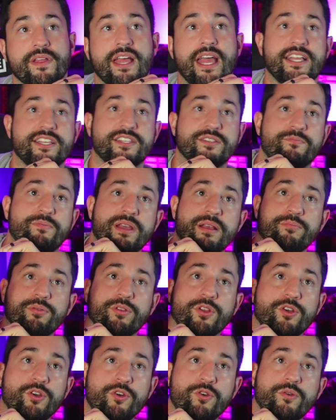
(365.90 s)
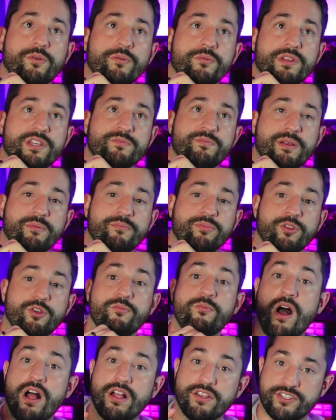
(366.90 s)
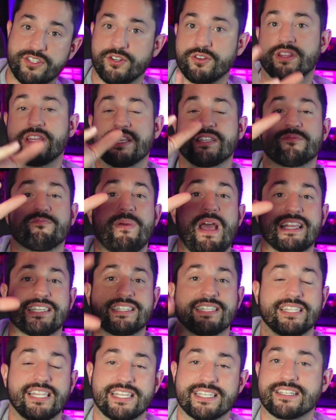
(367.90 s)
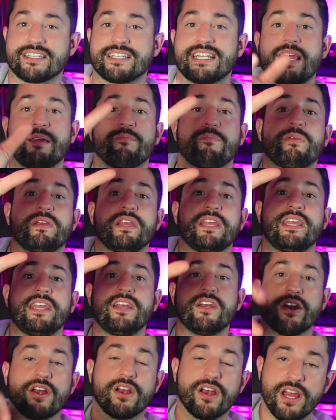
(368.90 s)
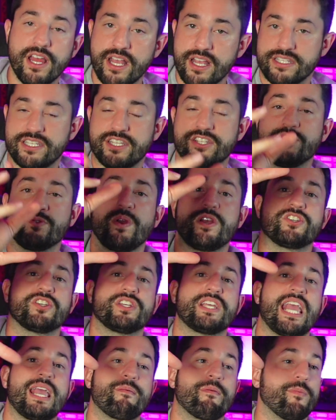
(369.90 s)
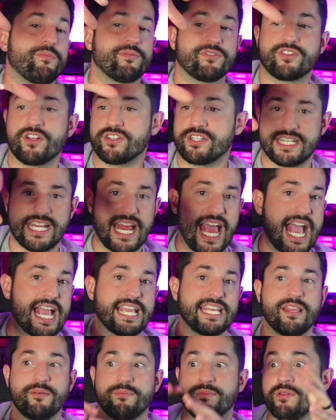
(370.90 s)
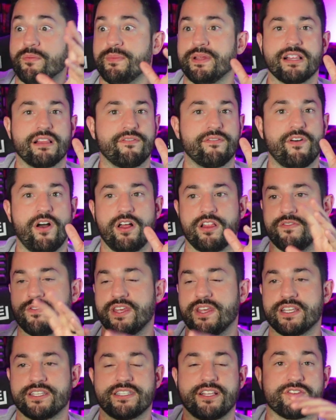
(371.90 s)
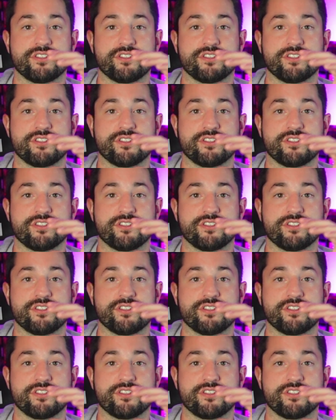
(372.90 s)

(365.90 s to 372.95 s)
This big blue monster, this basilisk type Behir situation came up and starts attacking them in the middle of all of this.